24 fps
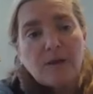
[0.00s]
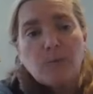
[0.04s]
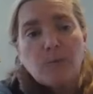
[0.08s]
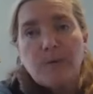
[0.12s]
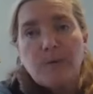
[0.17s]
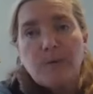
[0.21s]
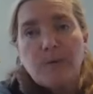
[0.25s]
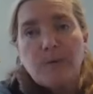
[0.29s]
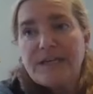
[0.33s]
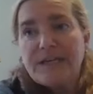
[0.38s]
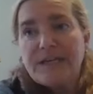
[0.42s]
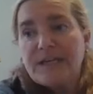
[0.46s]

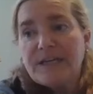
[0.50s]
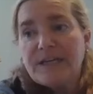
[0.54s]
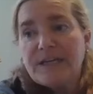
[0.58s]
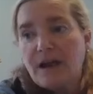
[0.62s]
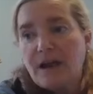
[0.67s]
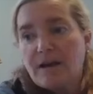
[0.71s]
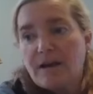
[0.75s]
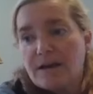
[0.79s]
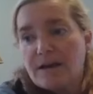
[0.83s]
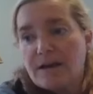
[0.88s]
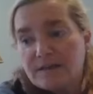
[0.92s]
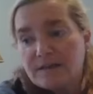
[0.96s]
We
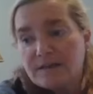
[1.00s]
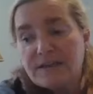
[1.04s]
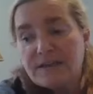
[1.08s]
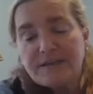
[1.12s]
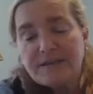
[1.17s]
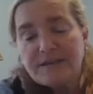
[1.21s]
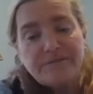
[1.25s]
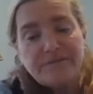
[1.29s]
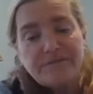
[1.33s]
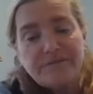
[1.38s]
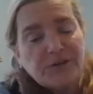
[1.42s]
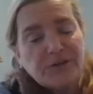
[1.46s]

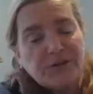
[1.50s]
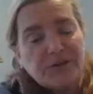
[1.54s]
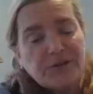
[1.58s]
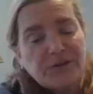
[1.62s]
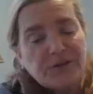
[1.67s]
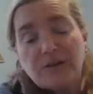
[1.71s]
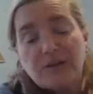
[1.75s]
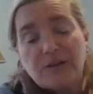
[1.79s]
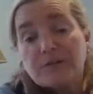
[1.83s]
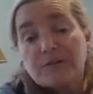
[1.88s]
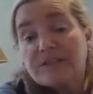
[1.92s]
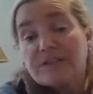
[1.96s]
live very
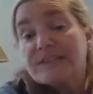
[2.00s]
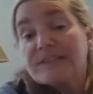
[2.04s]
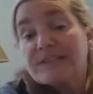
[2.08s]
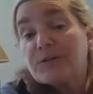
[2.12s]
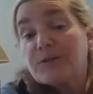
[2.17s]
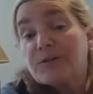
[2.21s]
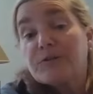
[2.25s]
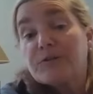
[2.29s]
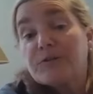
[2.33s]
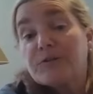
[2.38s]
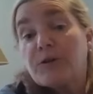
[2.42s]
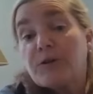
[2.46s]
close to
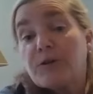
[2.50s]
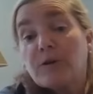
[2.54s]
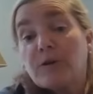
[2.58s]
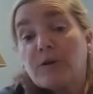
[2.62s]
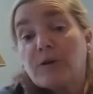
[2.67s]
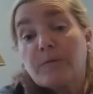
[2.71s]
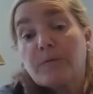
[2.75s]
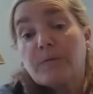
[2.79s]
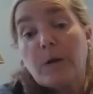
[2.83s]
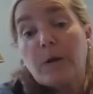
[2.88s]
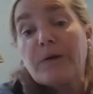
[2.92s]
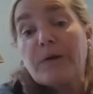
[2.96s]
Saratoga
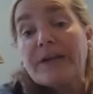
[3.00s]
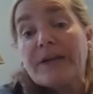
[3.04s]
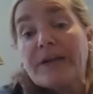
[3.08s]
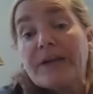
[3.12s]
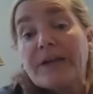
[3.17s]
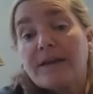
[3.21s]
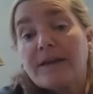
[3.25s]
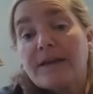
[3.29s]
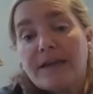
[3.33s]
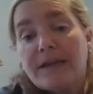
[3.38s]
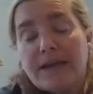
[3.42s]
rowing,